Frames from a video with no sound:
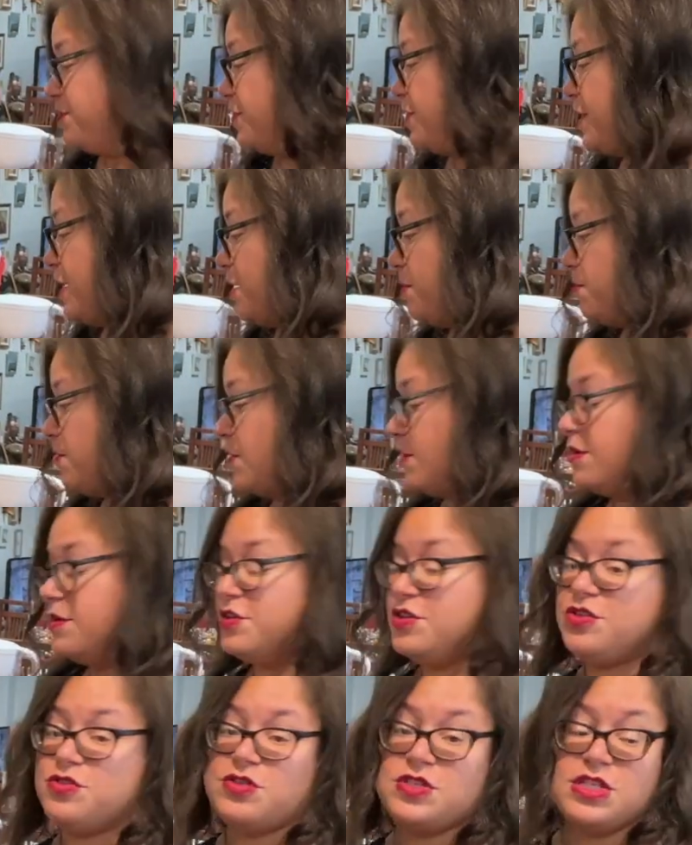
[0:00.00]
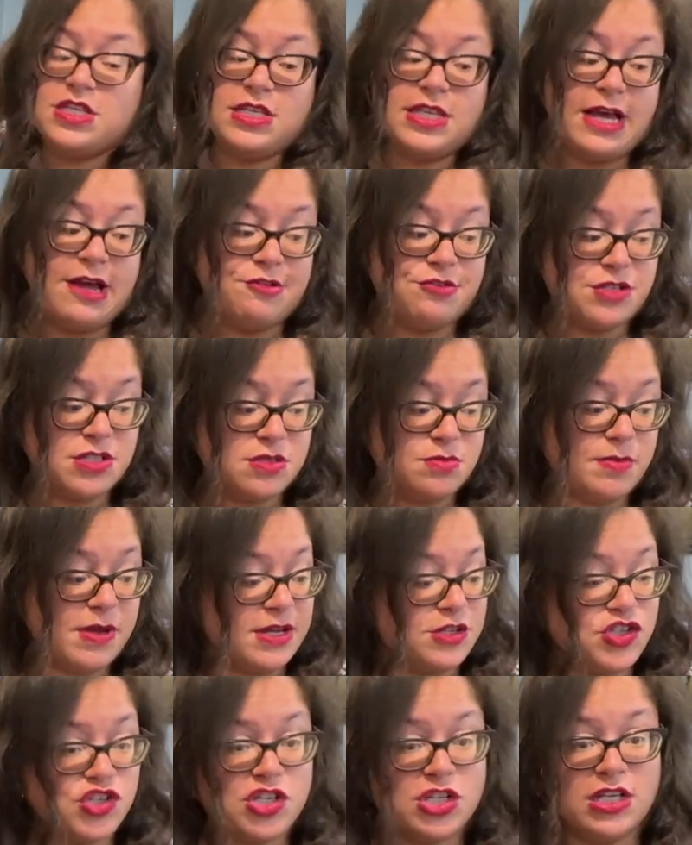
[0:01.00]
them using our
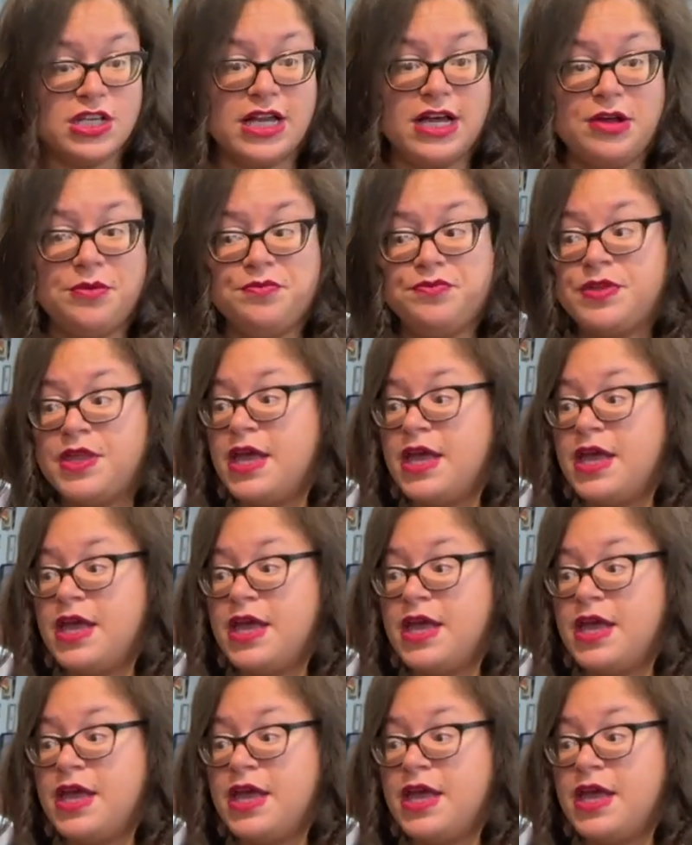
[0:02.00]
spatula,